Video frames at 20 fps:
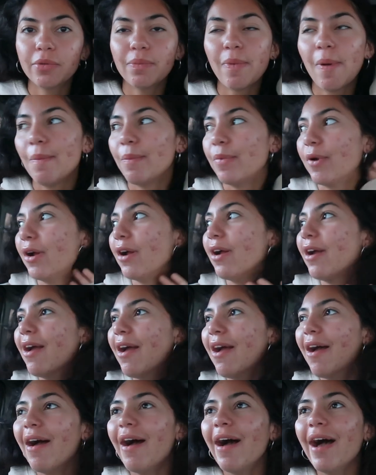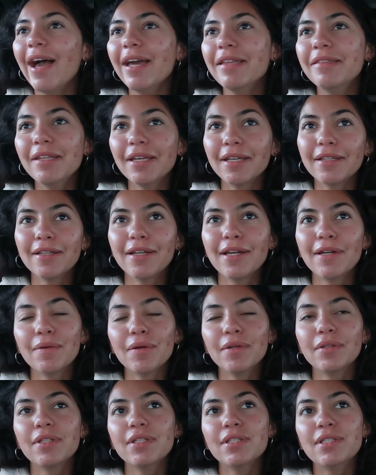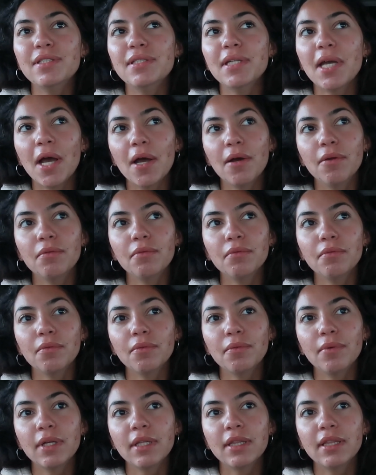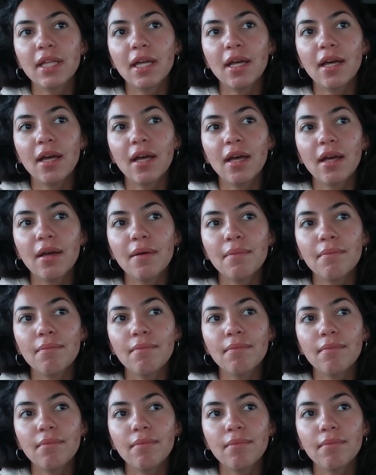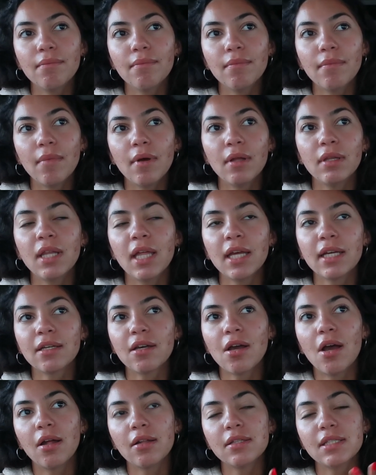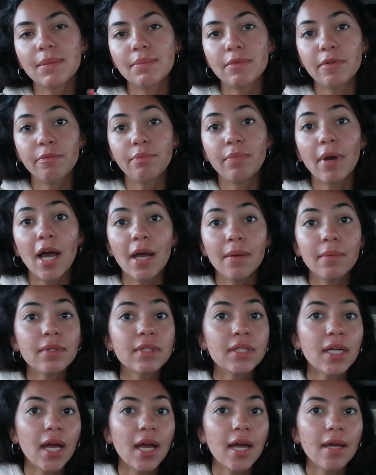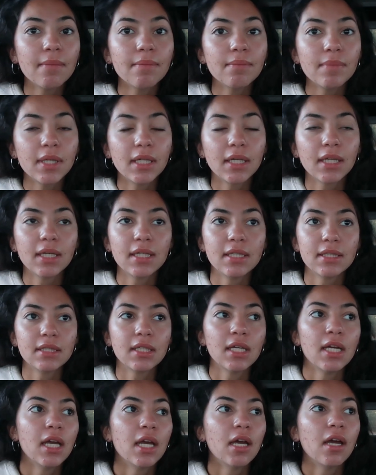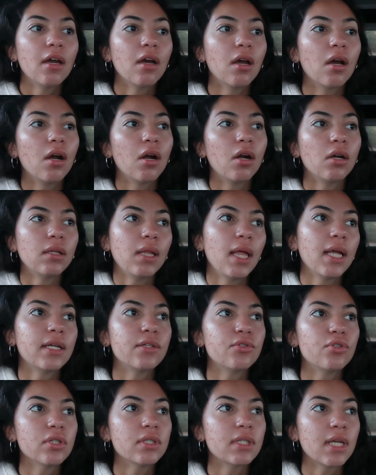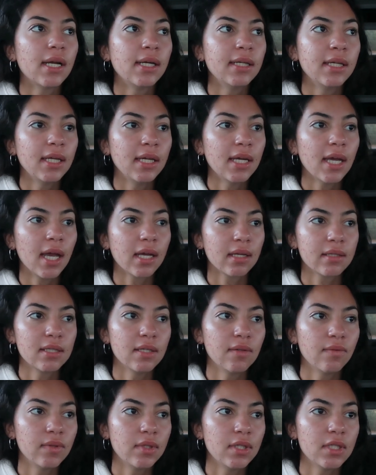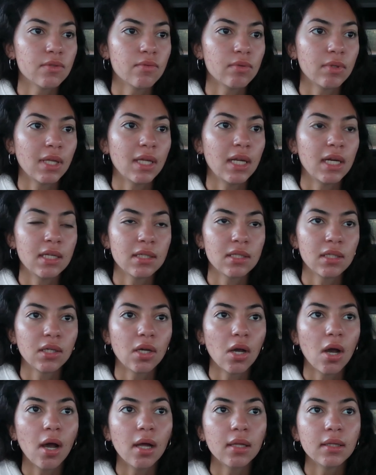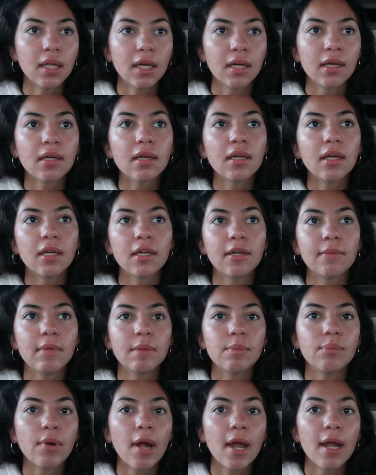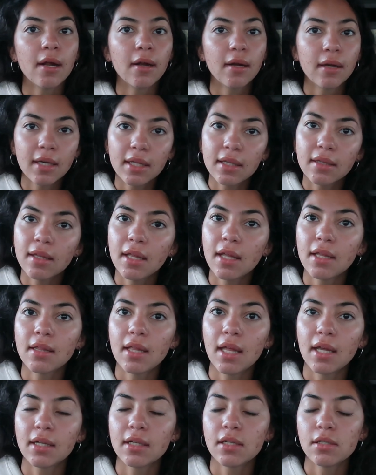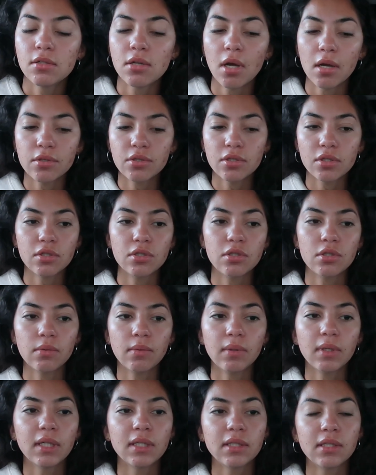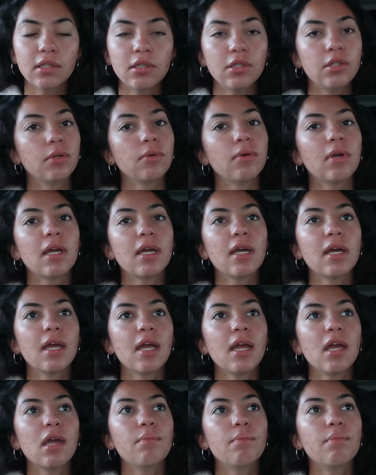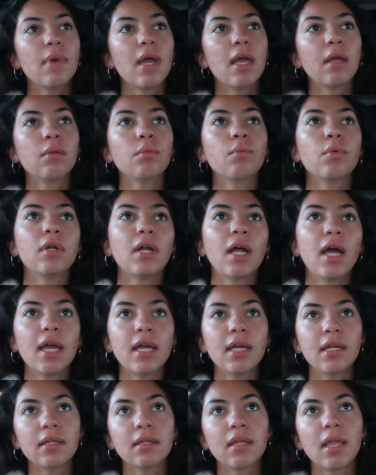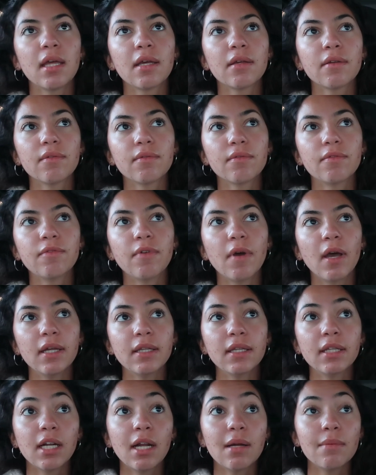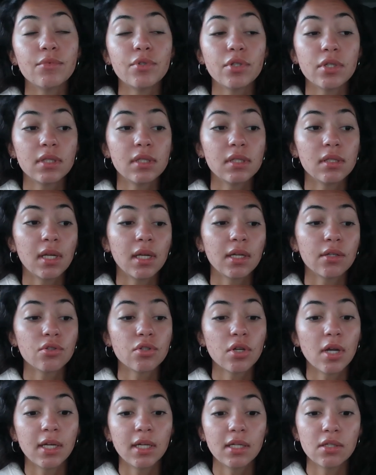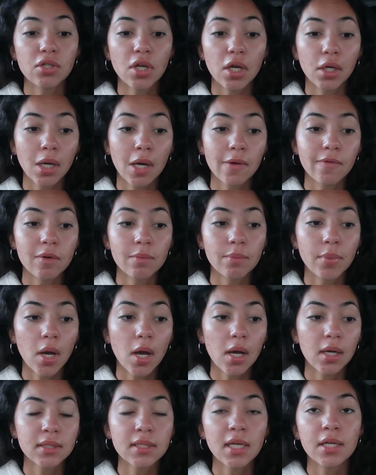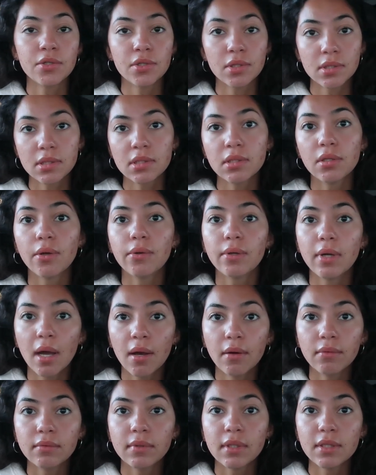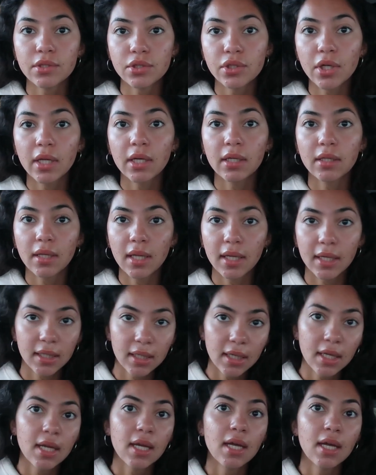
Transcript: remember. I think that I wrote this down with the like concept of Bible time because or like just any activities relating to God, like it could be prayer or anything, like not just doing it to do it. And when I like find that I'm just like trying to check off a box, I just slow down and try to like,